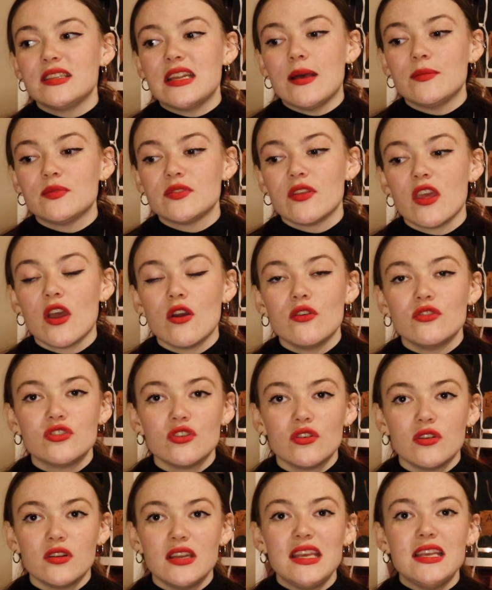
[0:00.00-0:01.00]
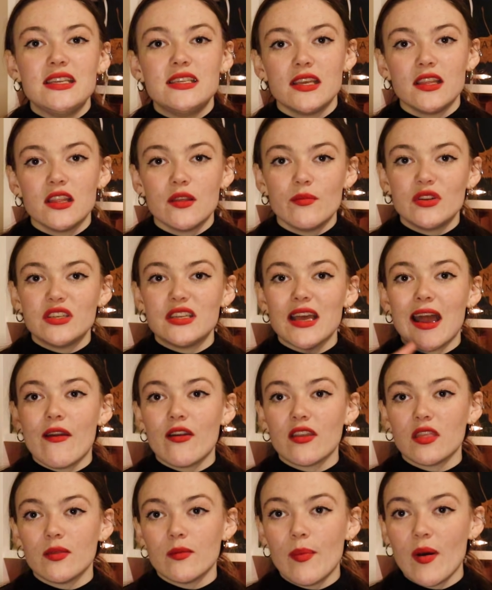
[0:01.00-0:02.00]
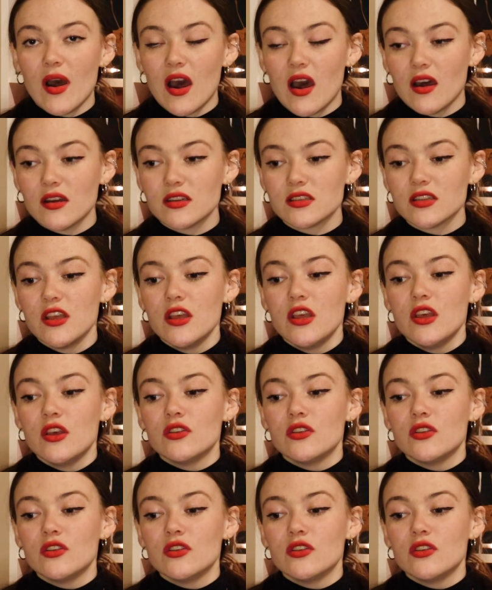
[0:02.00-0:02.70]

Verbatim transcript: the depths of the ocean eating them and tearing them apart